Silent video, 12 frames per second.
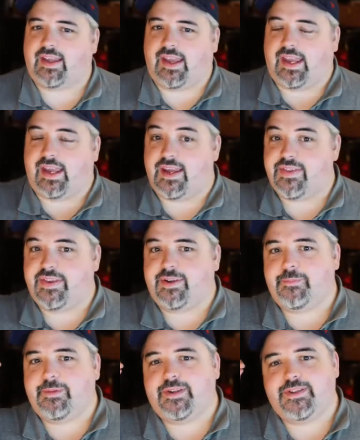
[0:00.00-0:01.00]
Hey there,
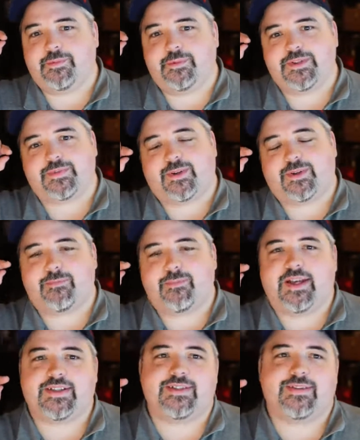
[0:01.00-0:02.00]
beer tubers. Welcome
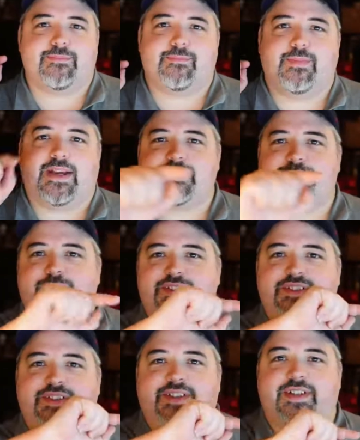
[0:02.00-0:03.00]
back to Maxwell
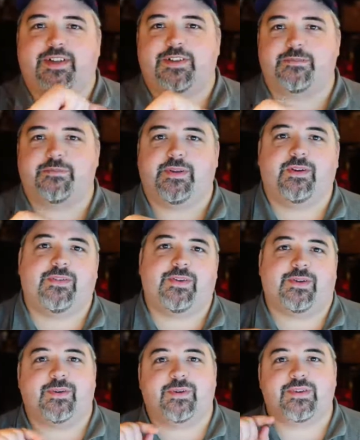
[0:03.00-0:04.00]
Starr's Beer
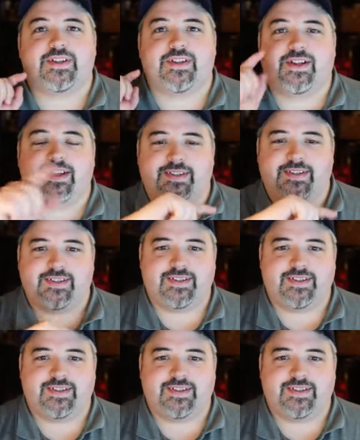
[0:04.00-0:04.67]
Review. Tonight,